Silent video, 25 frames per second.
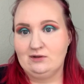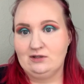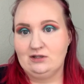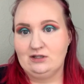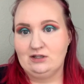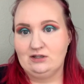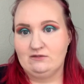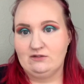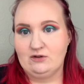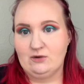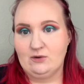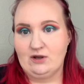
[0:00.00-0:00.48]

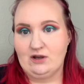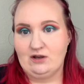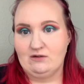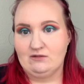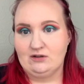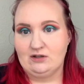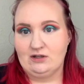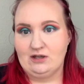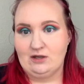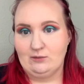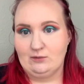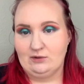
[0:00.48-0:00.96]
if you
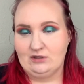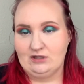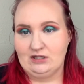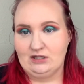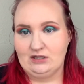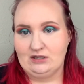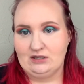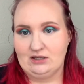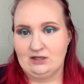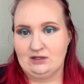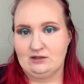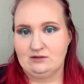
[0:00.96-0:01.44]
haven't, I will
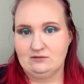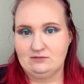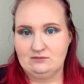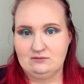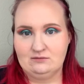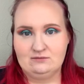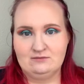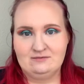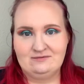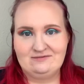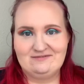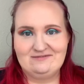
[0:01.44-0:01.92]
link that
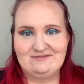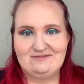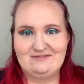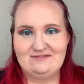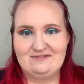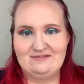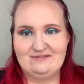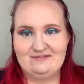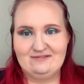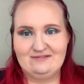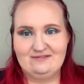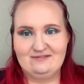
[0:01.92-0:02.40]

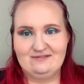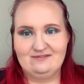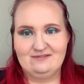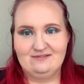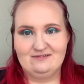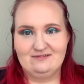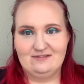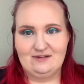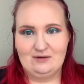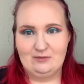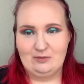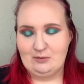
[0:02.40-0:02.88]

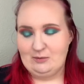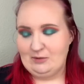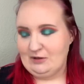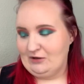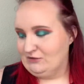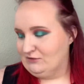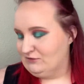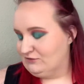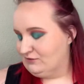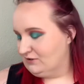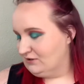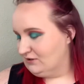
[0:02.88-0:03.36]
up
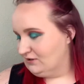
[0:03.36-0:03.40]
above.